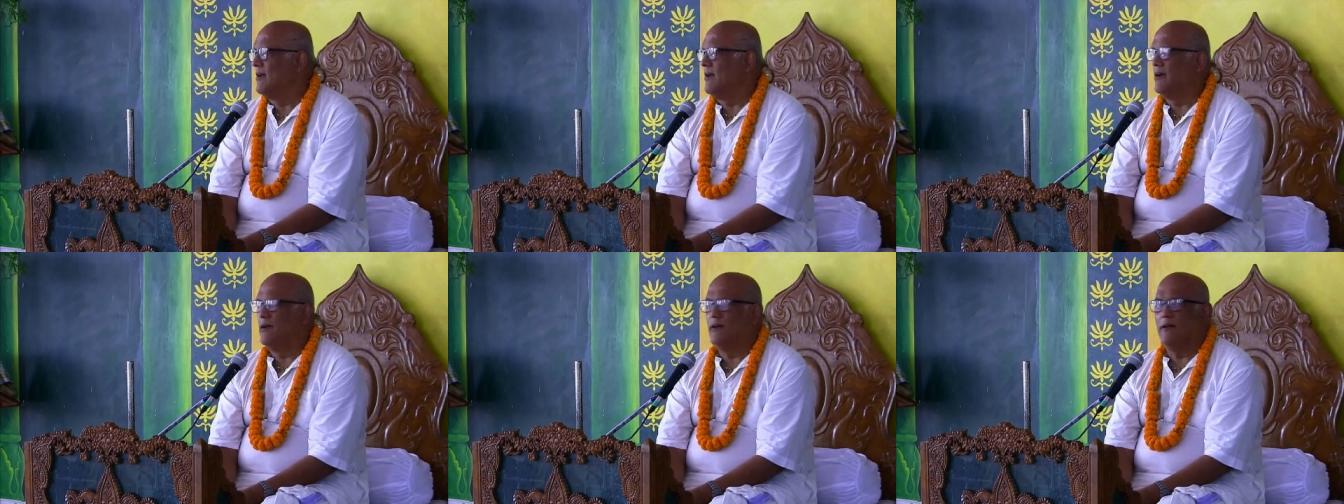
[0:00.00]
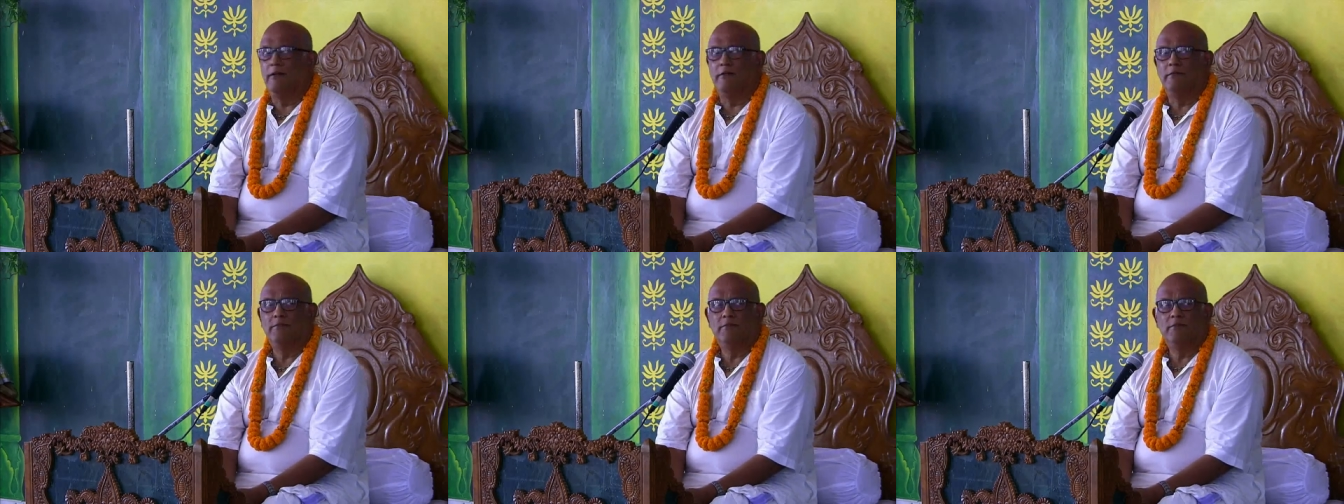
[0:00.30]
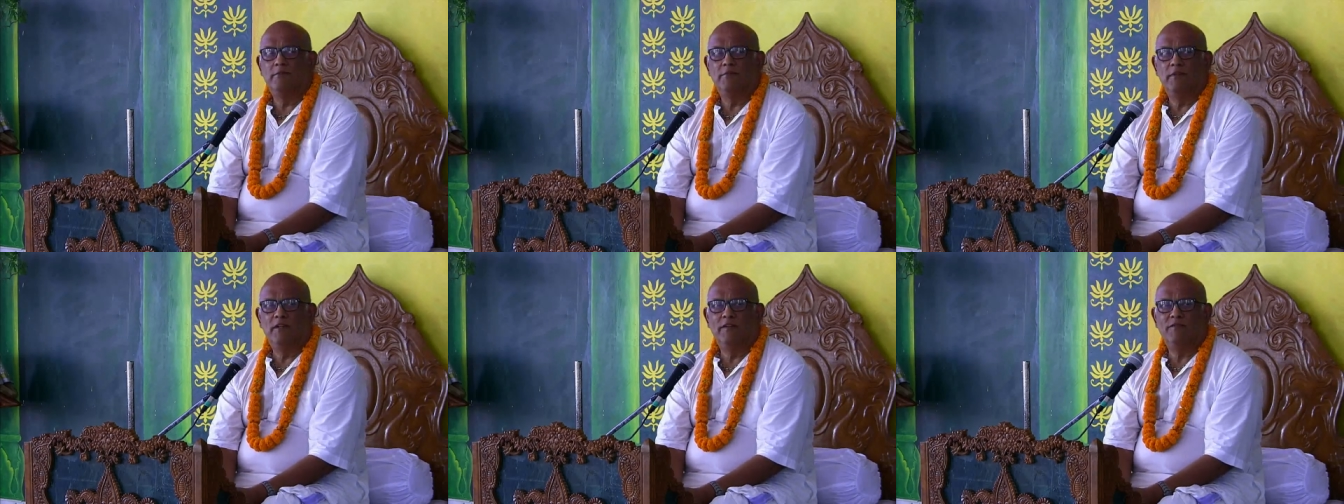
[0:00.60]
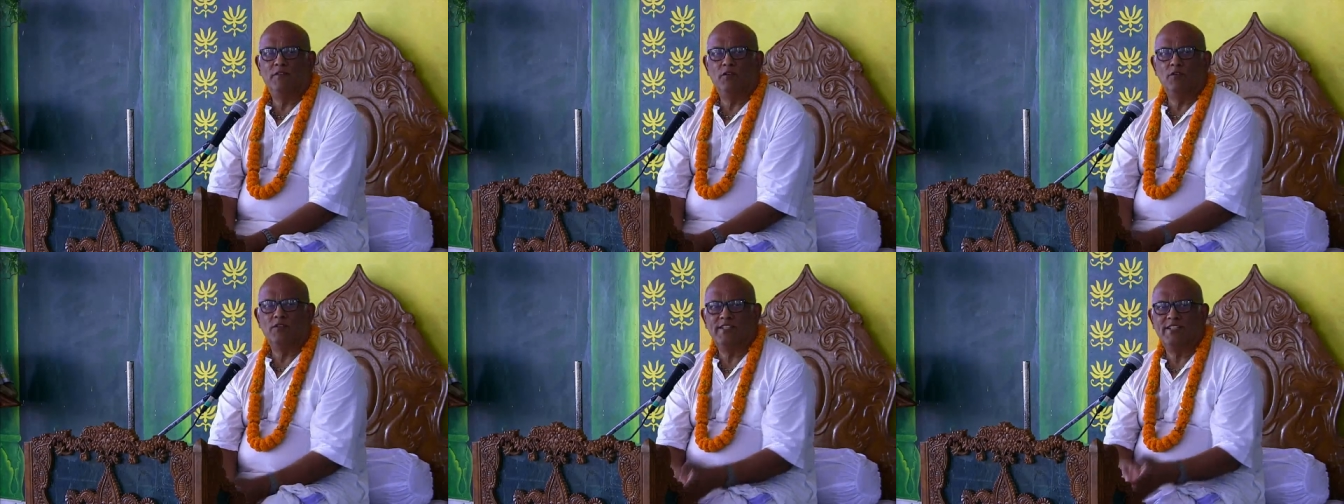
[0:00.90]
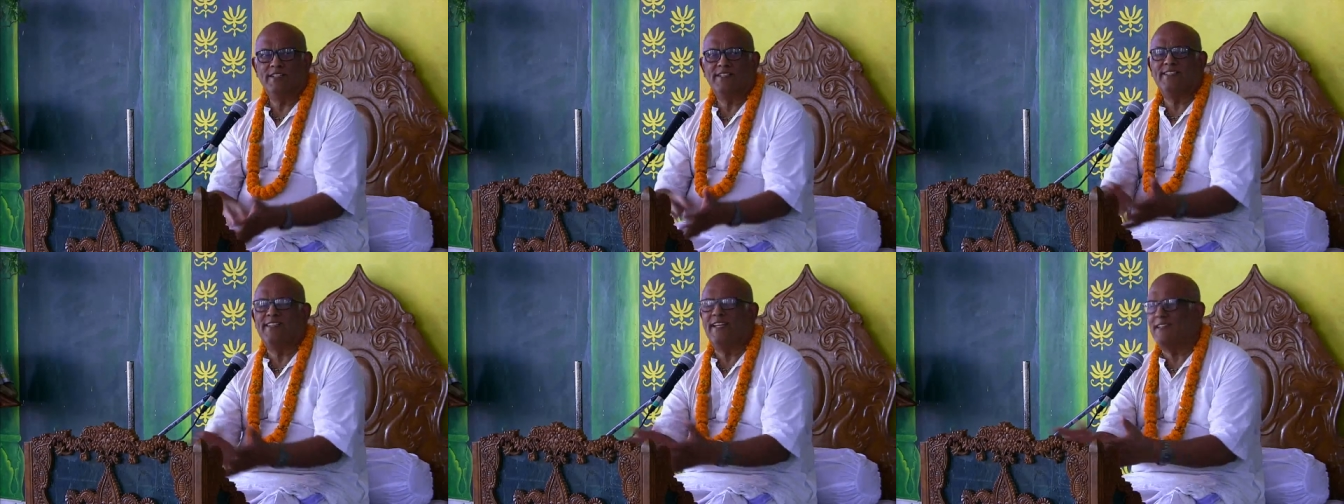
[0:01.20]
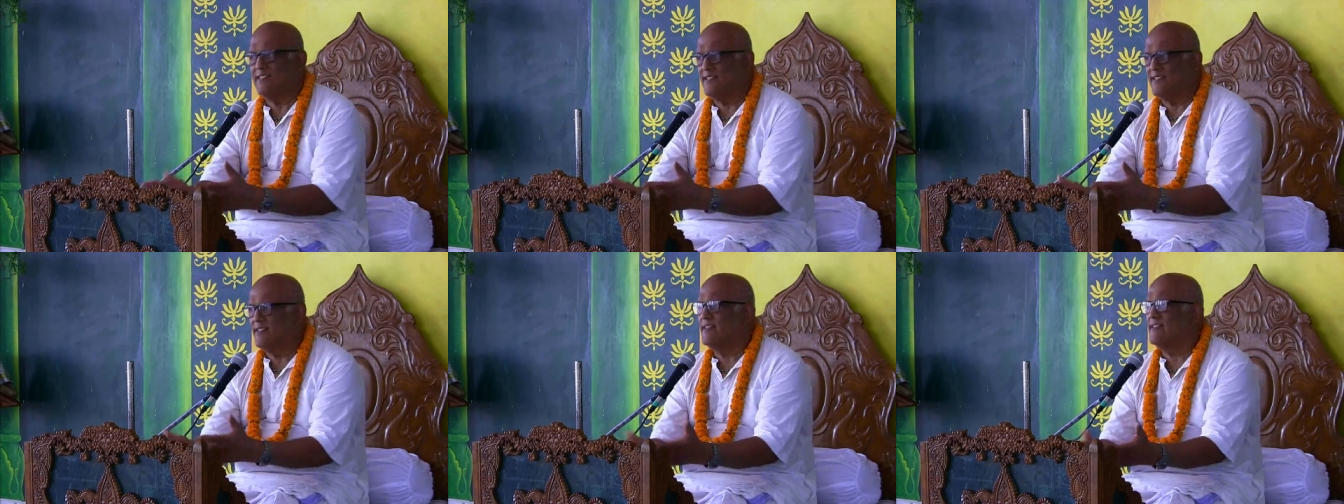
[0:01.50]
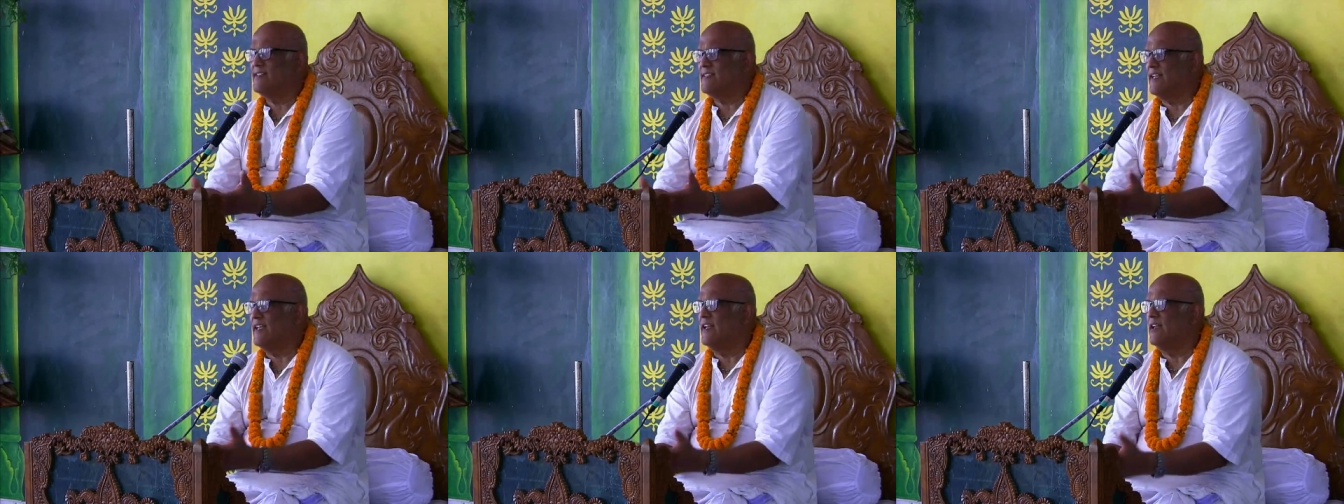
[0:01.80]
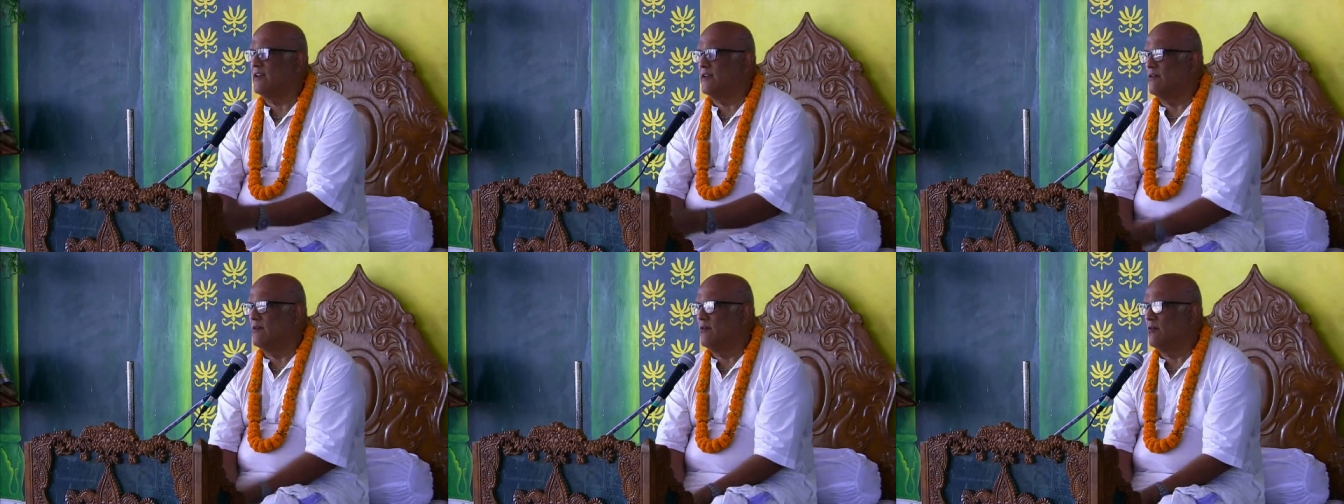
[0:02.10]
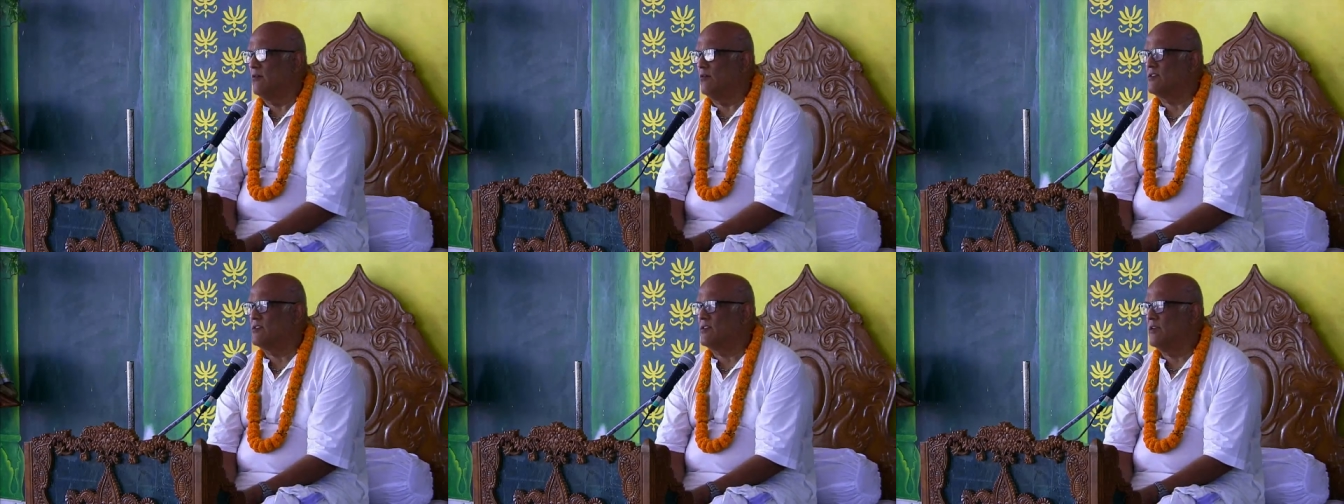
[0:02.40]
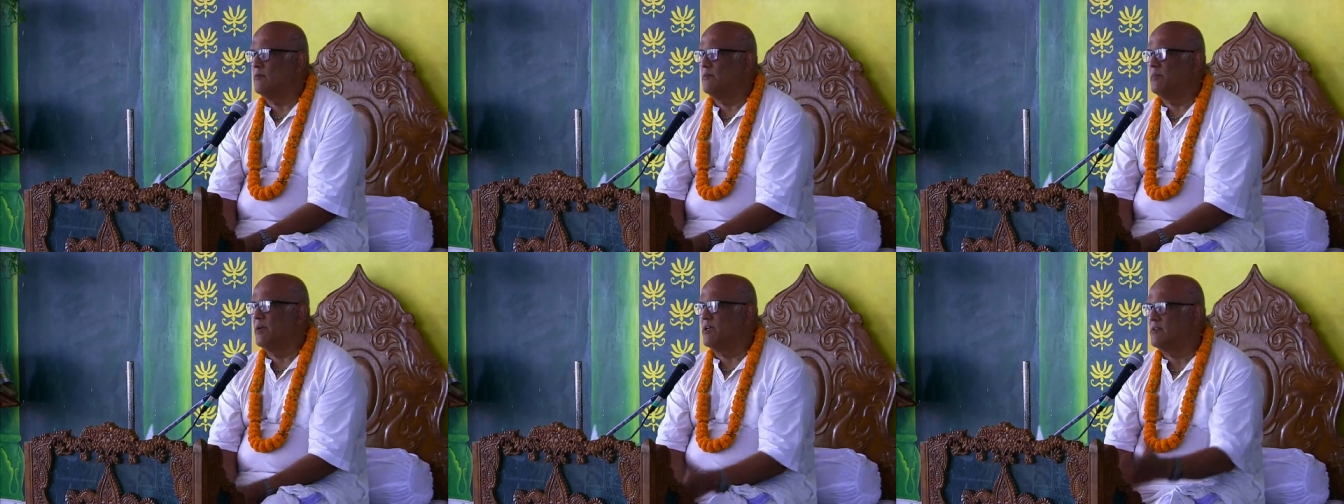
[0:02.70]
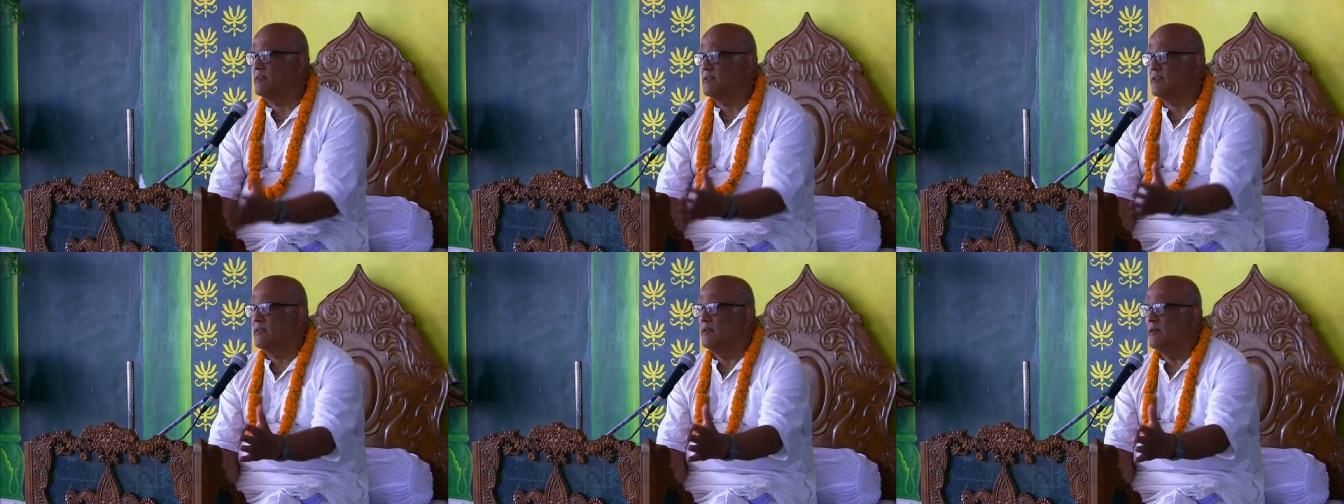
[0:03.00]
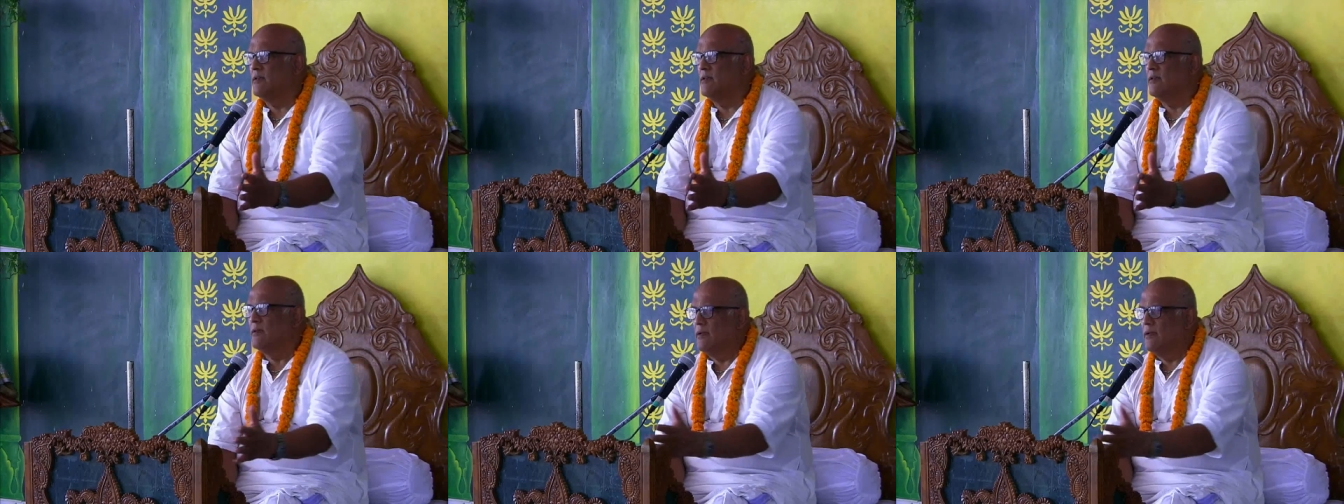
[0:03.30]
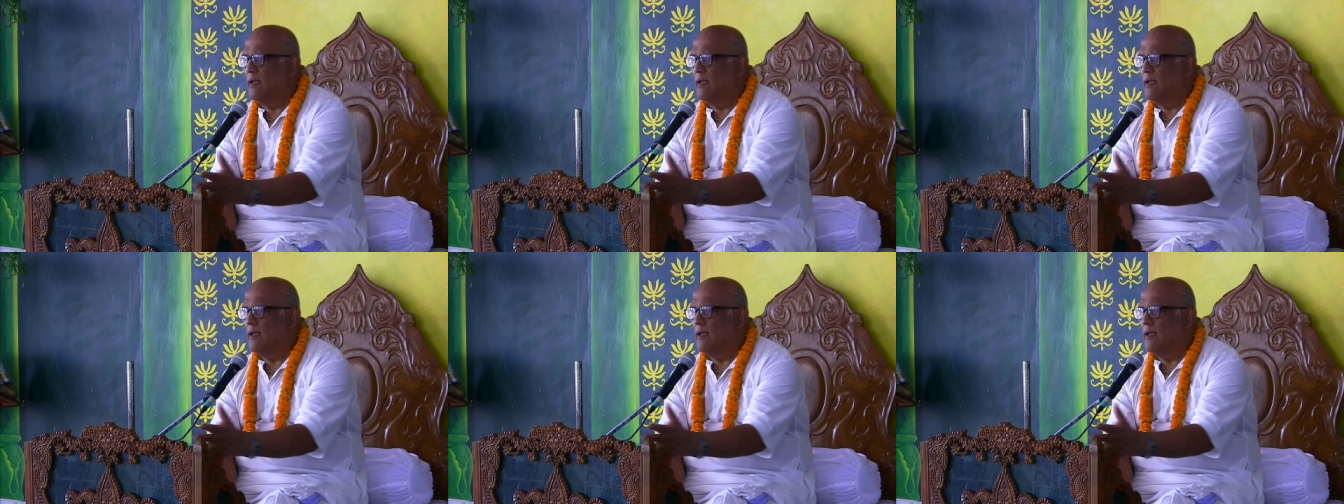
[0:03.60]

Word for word: Um, of course, it sets the scene also because